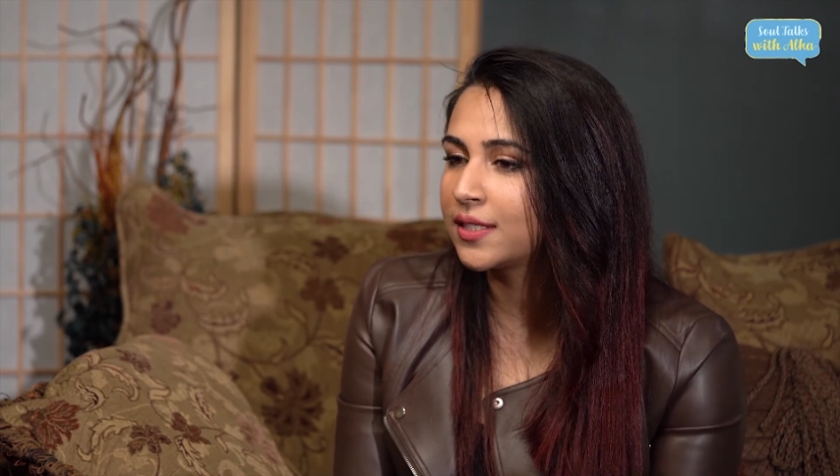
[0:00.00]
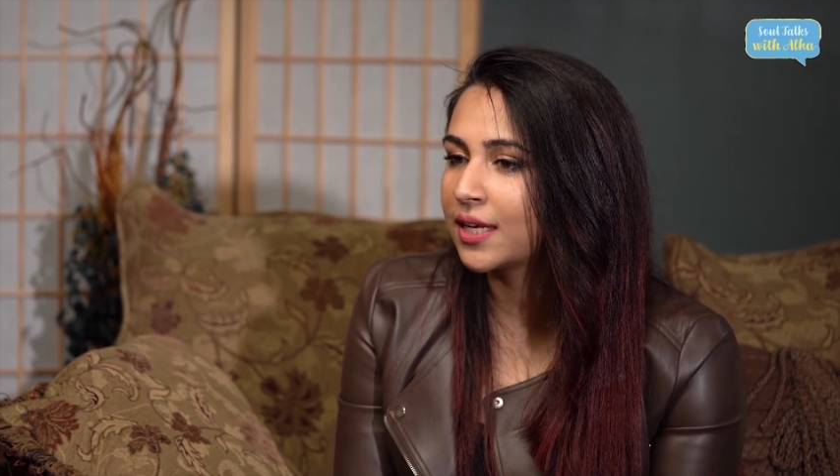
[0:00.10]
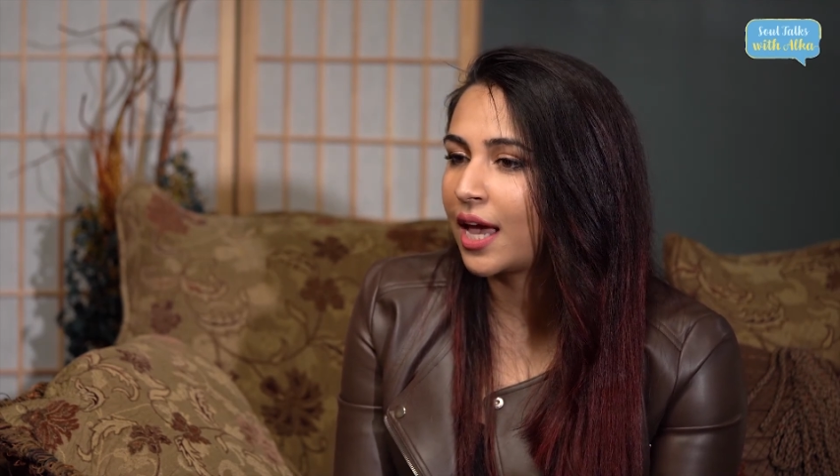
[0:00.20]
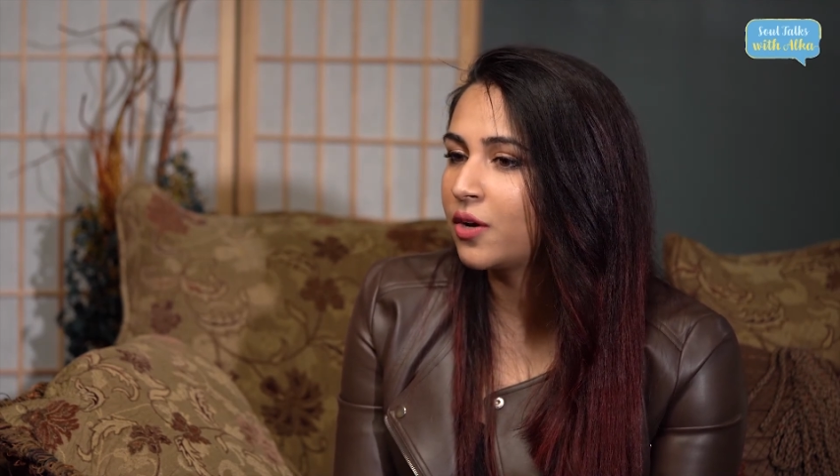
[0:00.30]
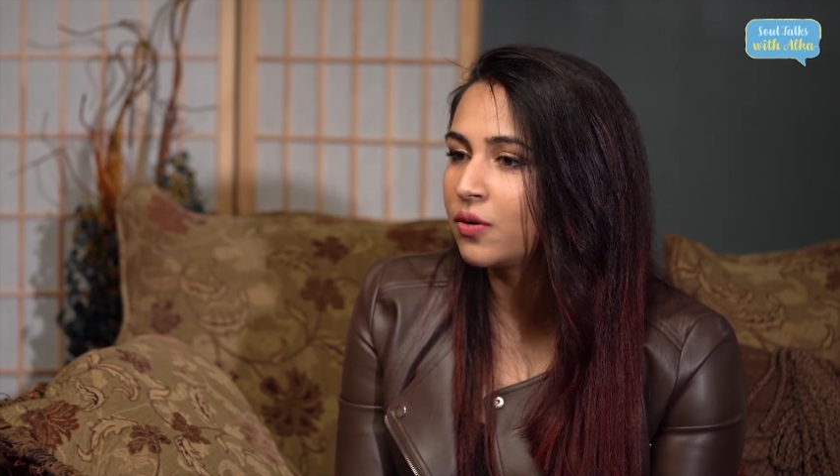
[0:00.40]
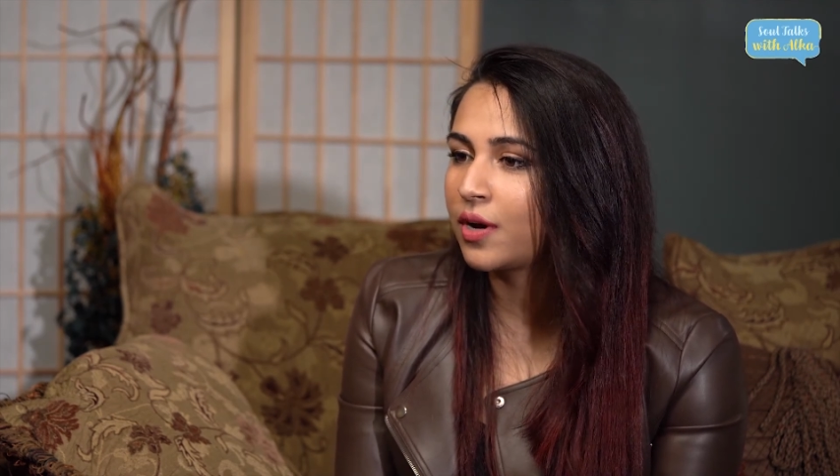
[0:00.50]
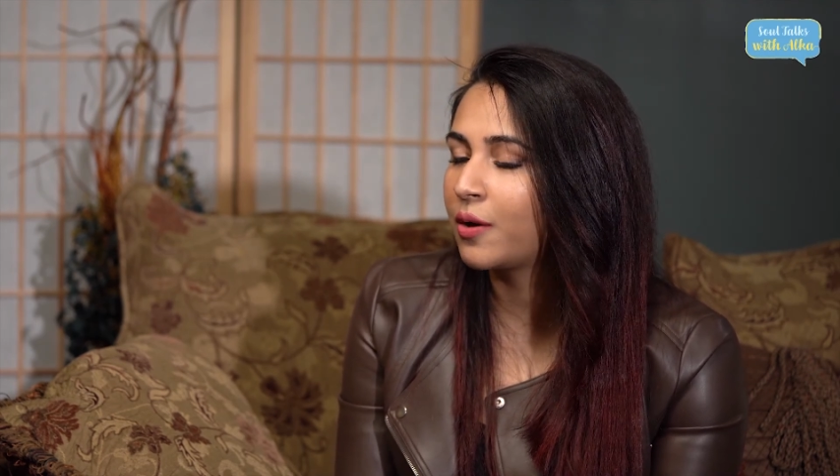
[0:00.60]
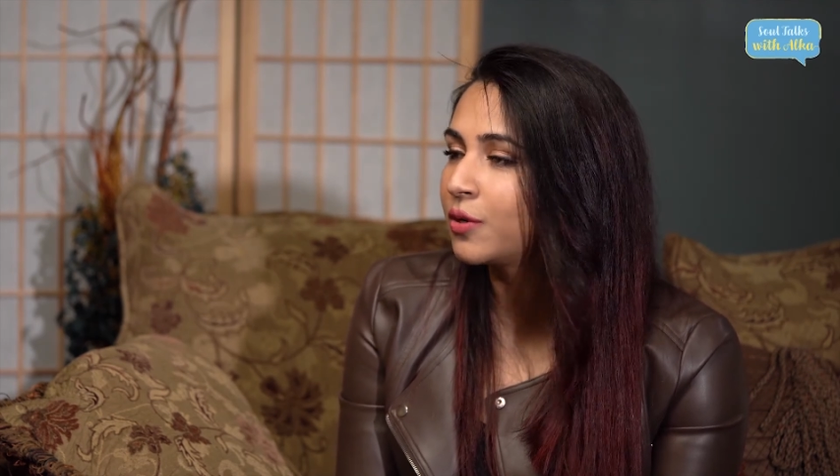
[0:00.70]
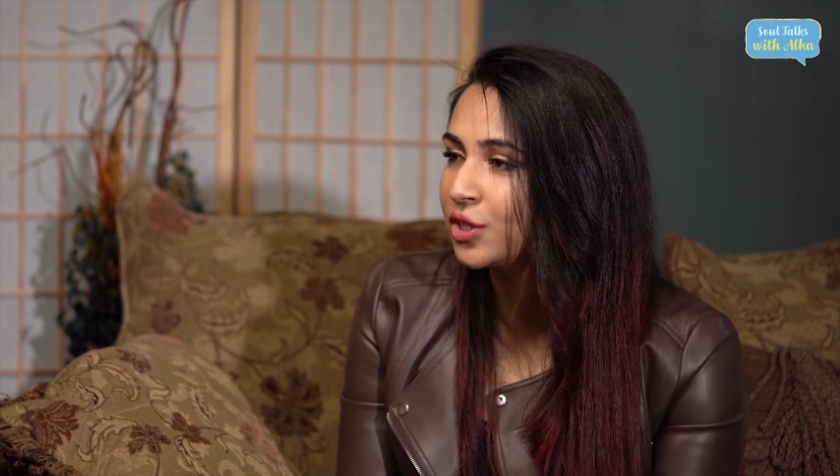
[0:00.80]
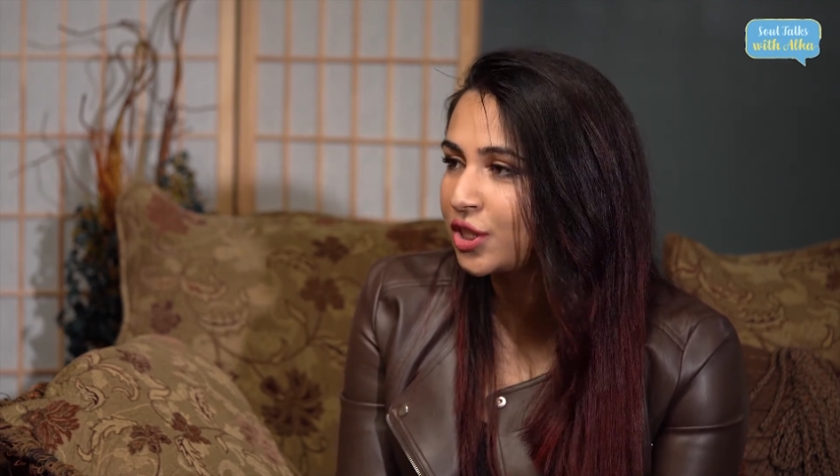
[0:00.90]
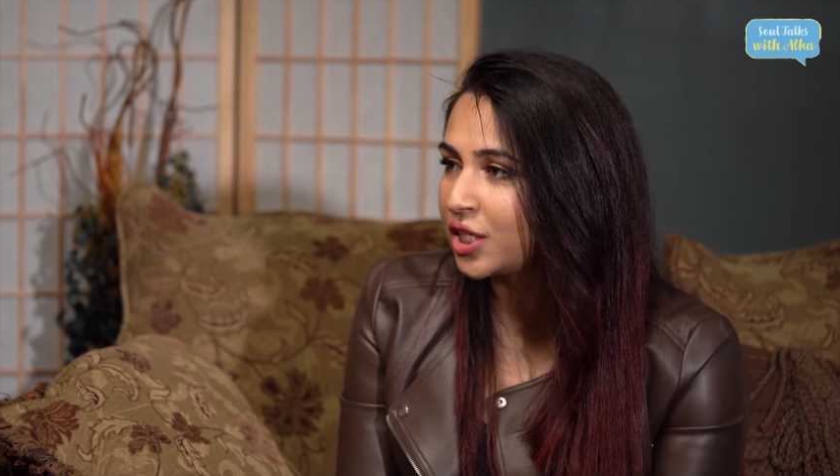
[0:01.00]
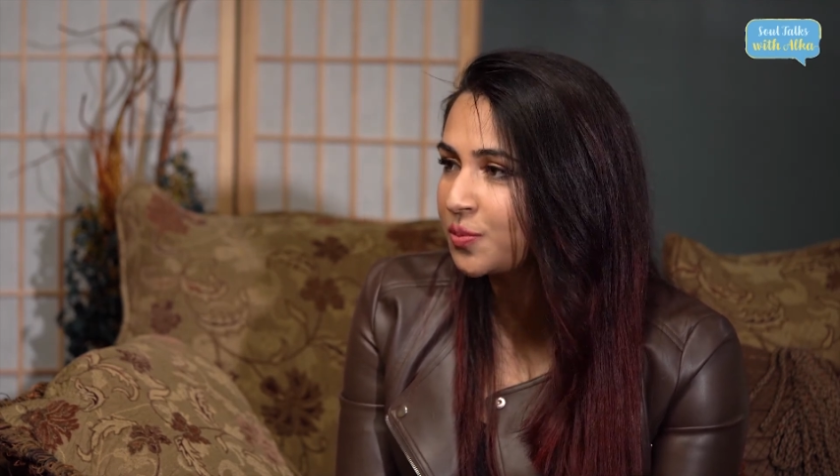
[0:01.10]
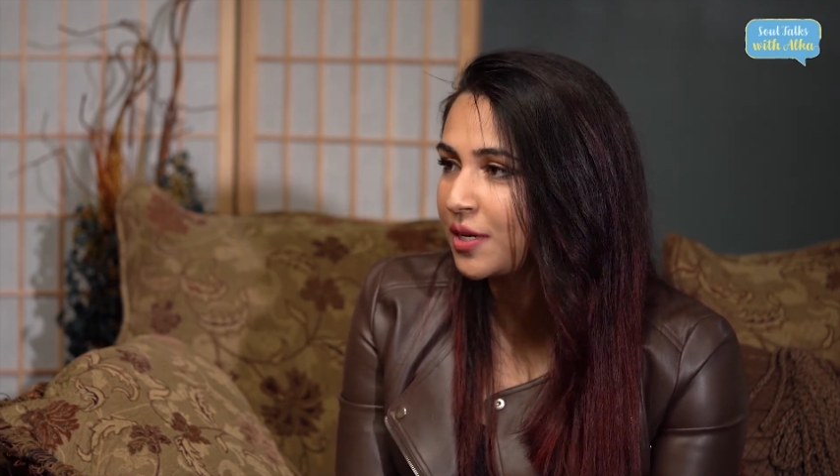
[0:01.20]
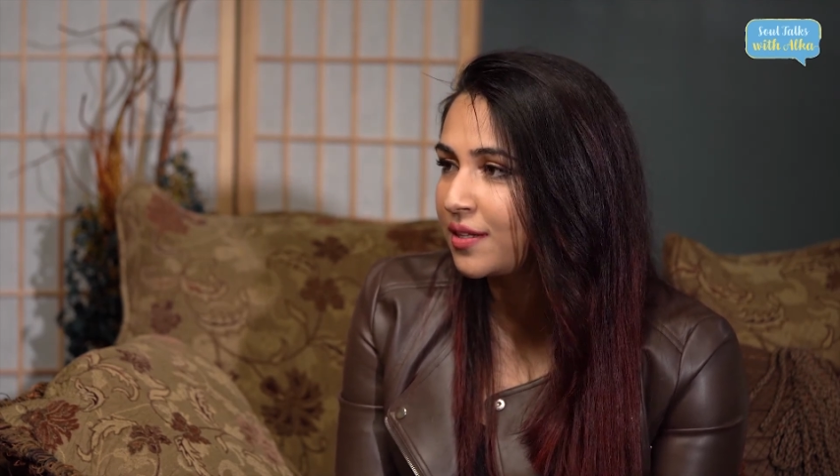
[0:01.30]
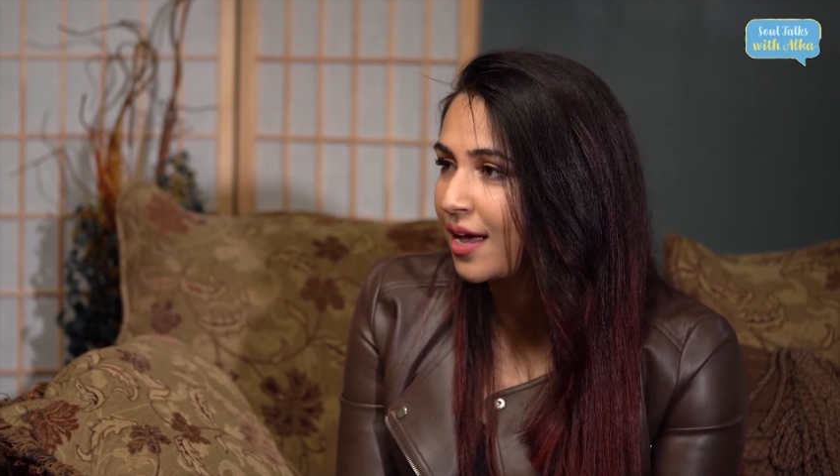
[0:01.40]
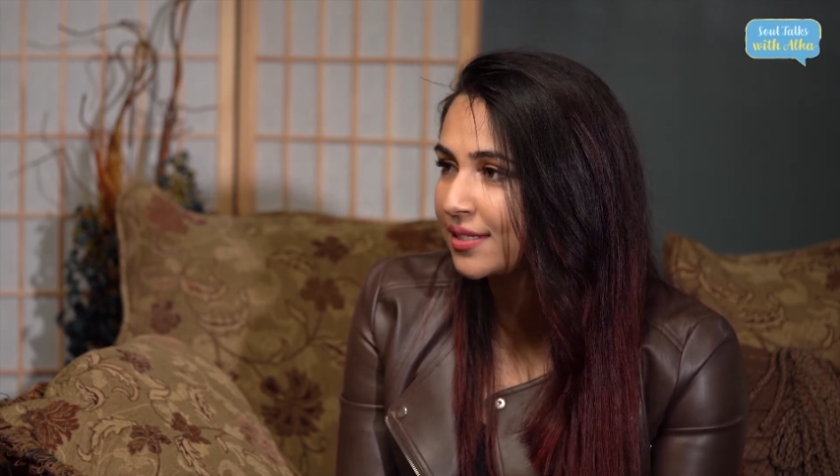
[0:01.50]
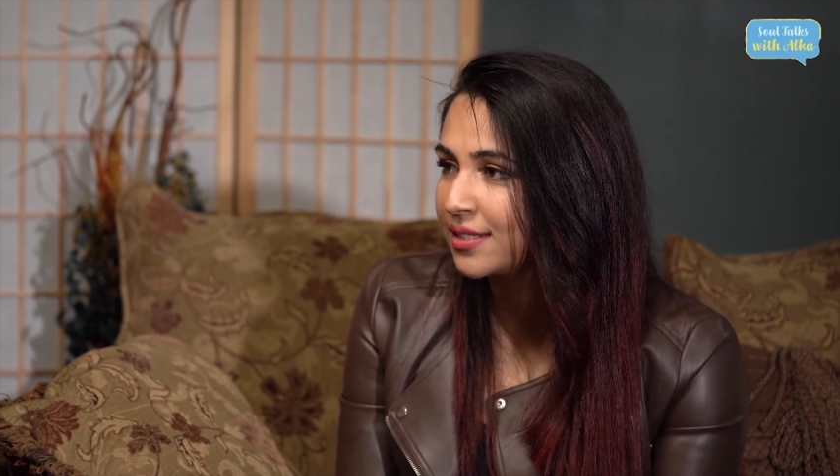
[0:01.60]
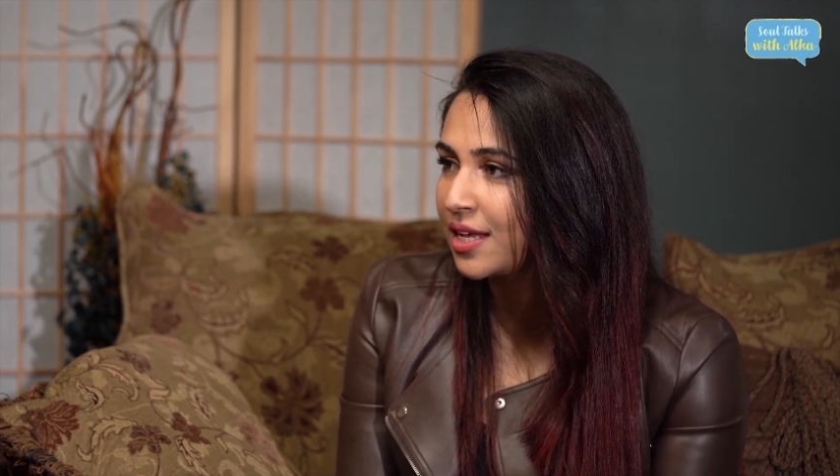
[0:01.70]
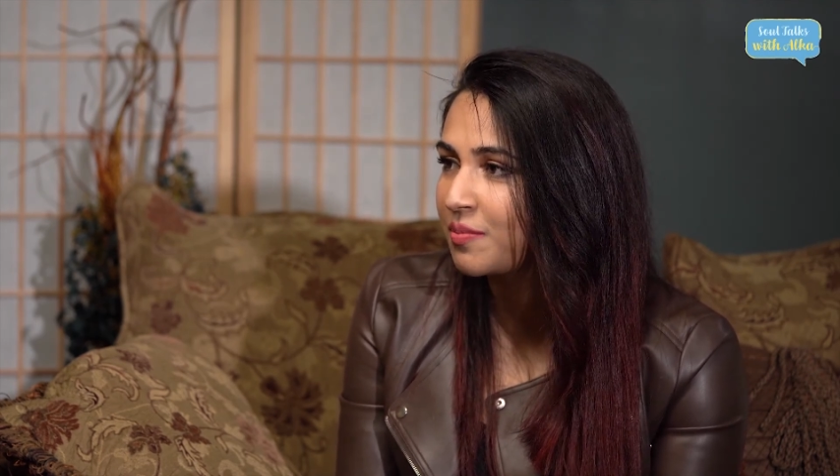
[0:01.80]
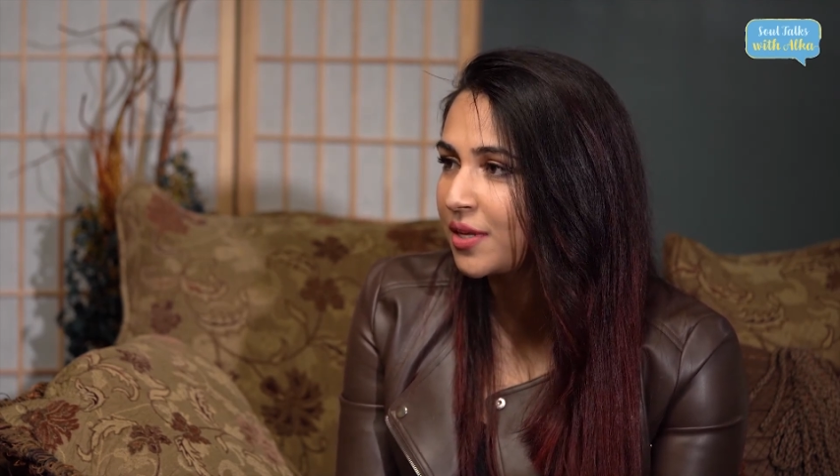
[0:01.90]
like, I want to change my last
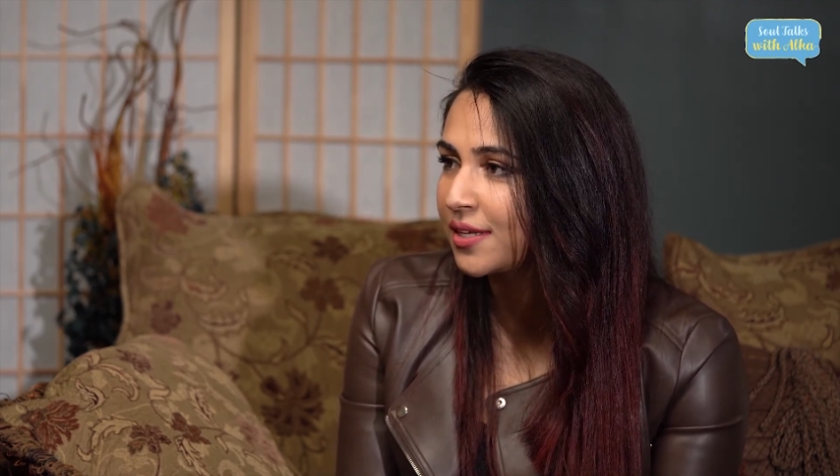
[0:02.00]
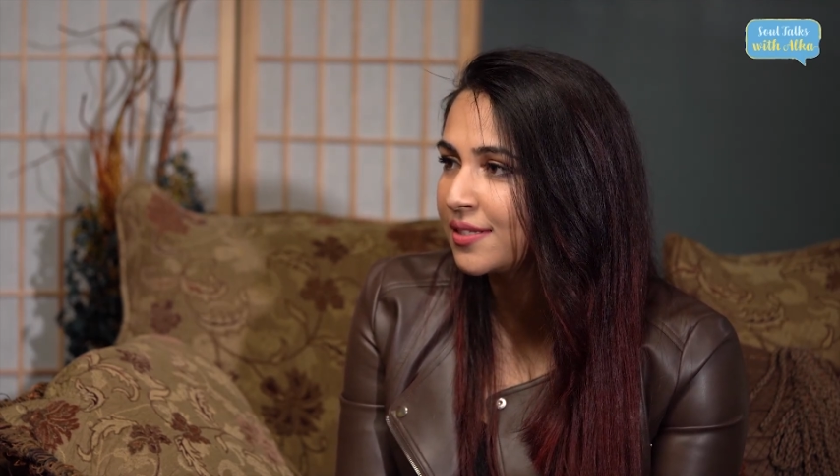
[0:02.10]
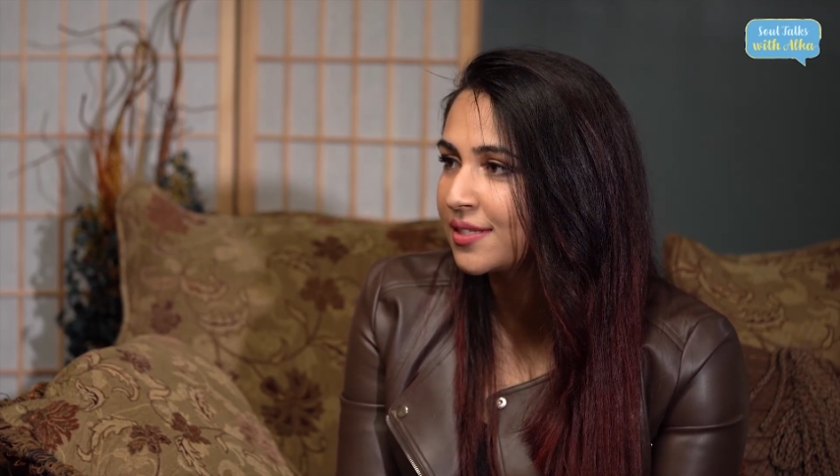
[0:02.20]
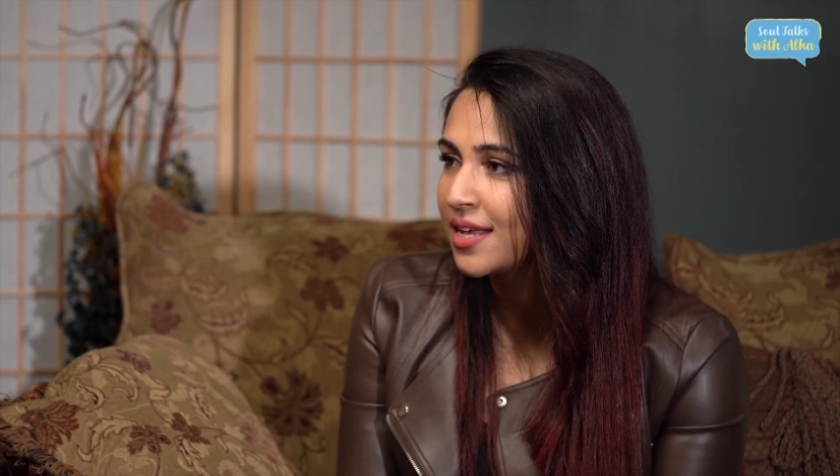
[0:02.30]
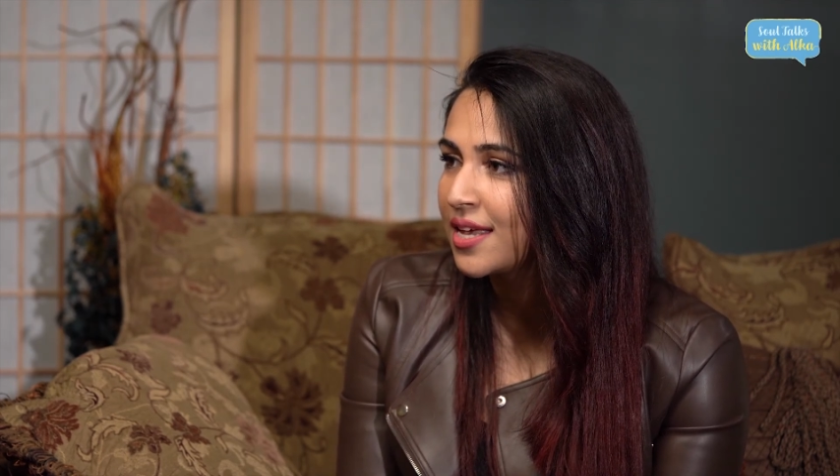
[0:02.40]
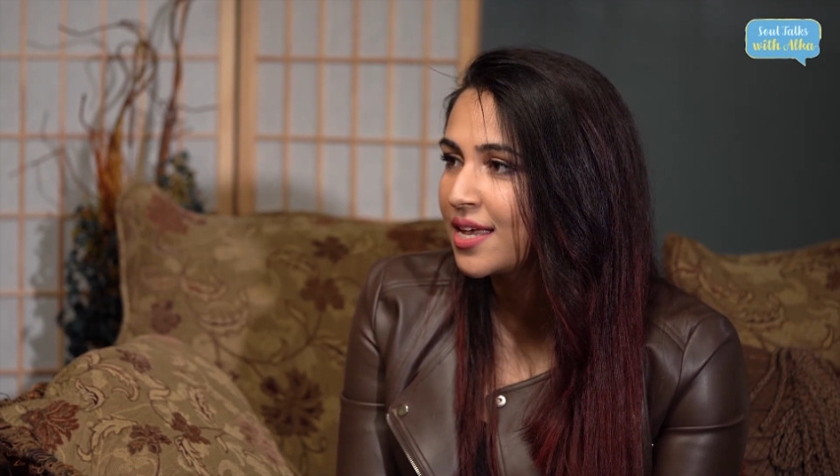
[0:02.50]
name because